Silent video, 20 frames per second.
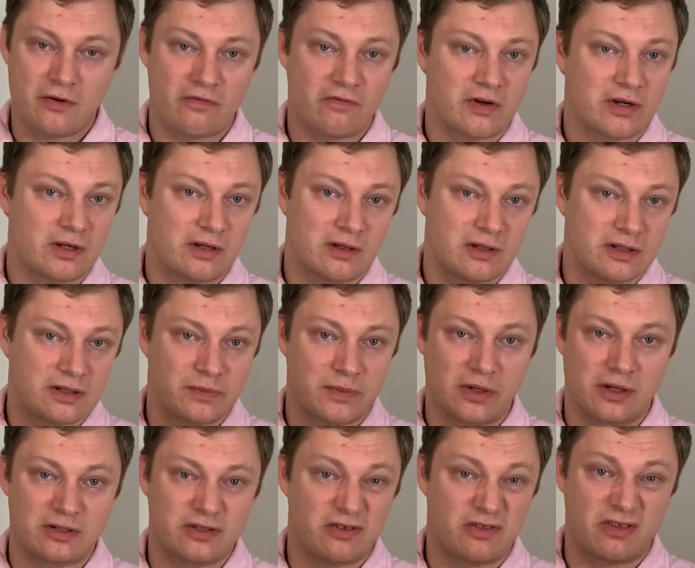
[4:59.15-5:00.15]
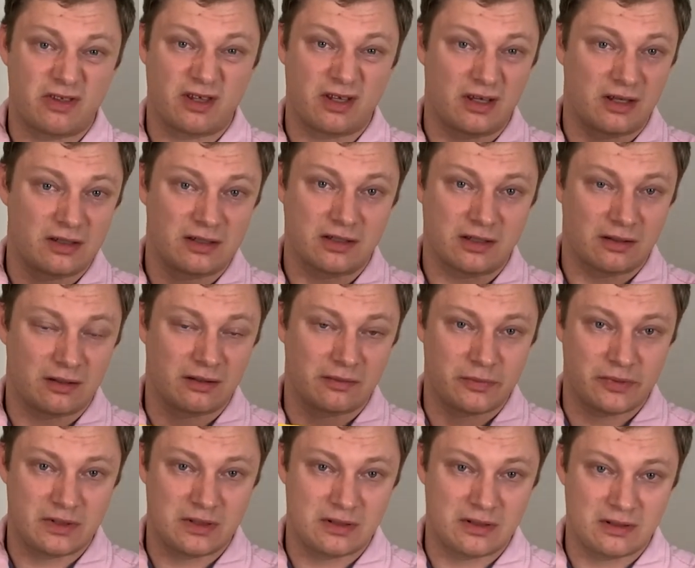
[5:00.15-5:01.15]
of reading this because you think it's gonna
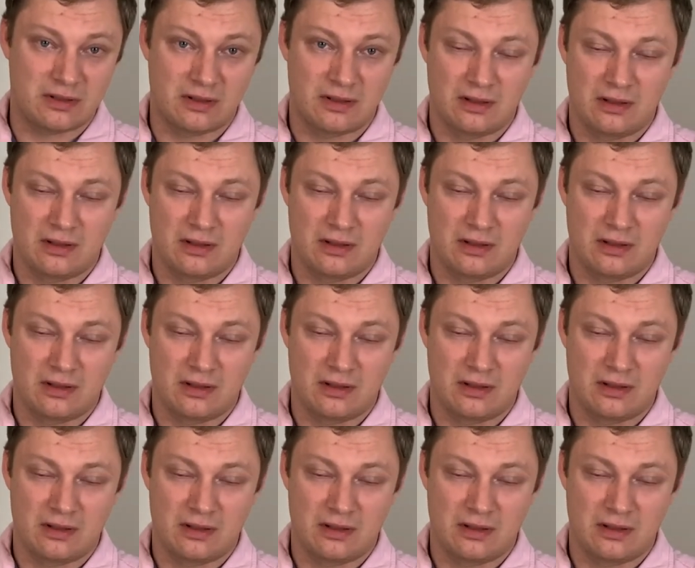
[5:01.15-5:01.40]
be